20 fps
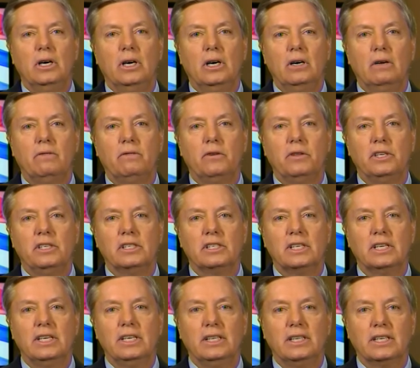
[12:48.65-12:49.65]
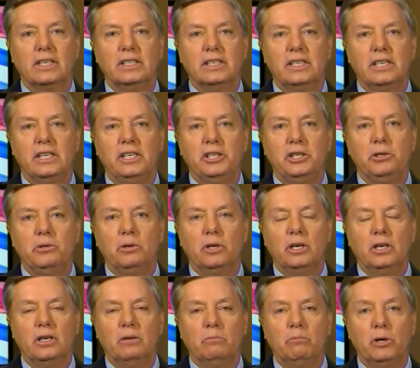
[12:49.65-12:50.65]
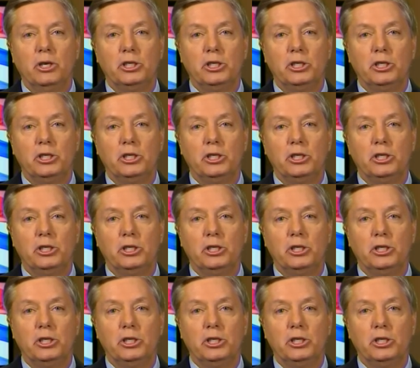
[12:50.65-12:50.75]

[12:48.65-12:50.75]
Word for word: uh, for this thing to continue uh,